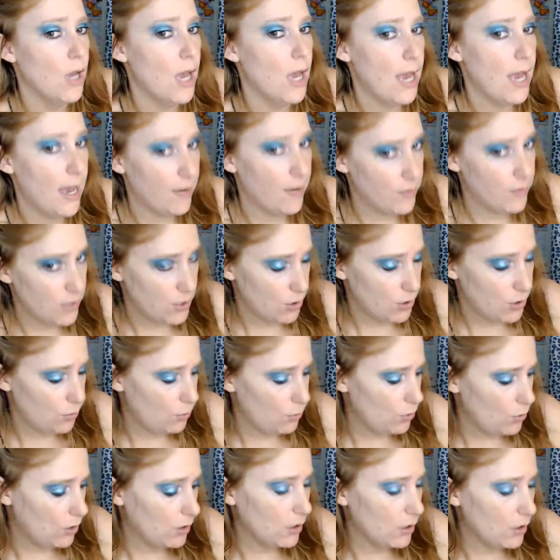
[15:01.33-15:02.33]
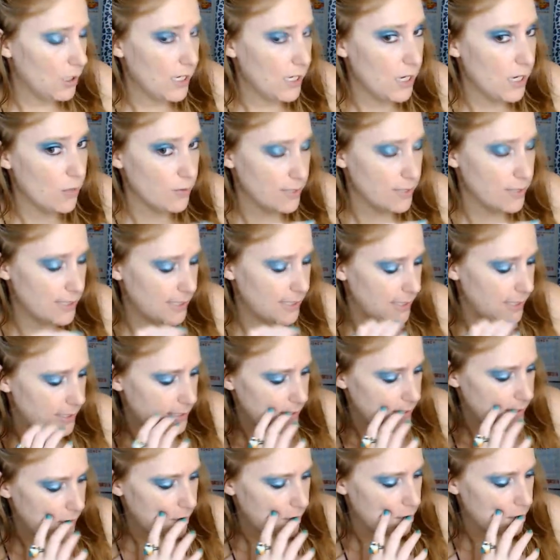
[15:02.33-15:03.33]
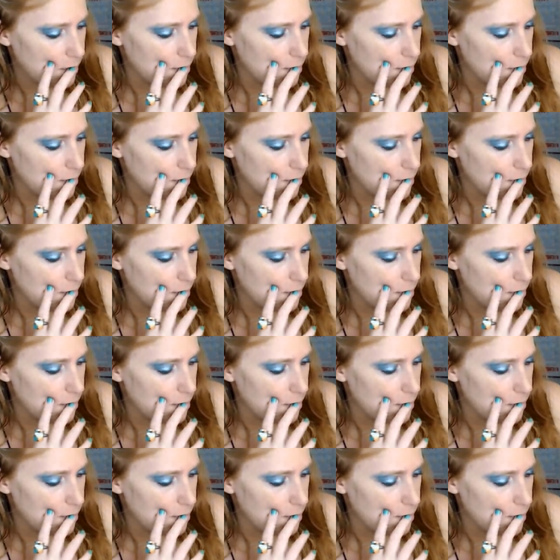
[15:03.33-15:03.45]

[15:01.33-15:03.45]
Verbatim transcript: have this new moon in Leo season.